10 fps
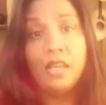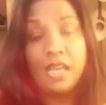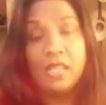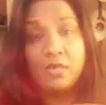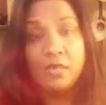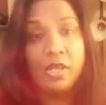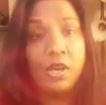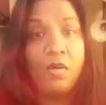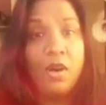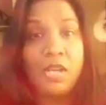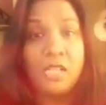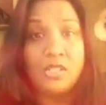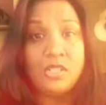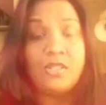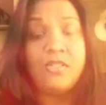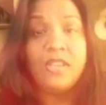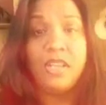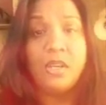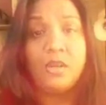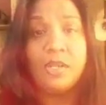as we go on into the
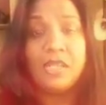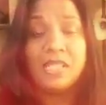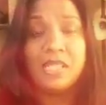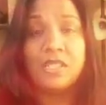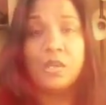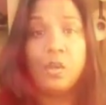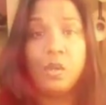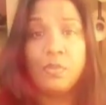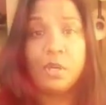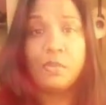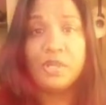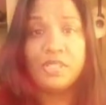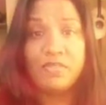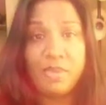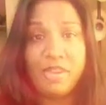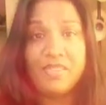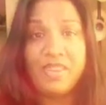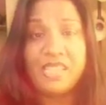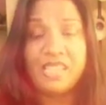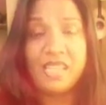video, because that's the whole purpose of
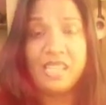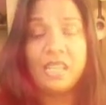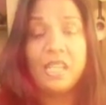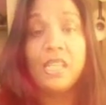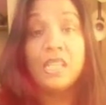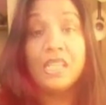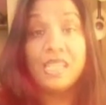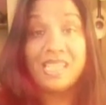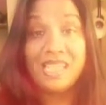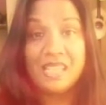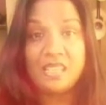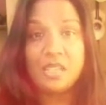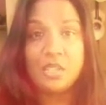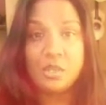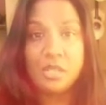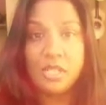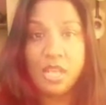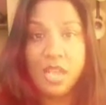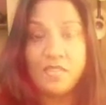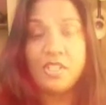manifesting these things into our
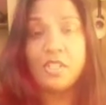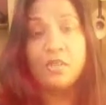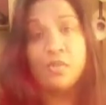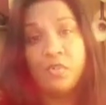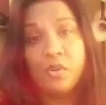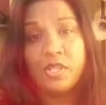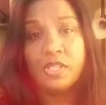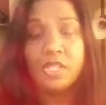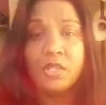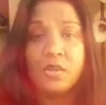lives. Of course,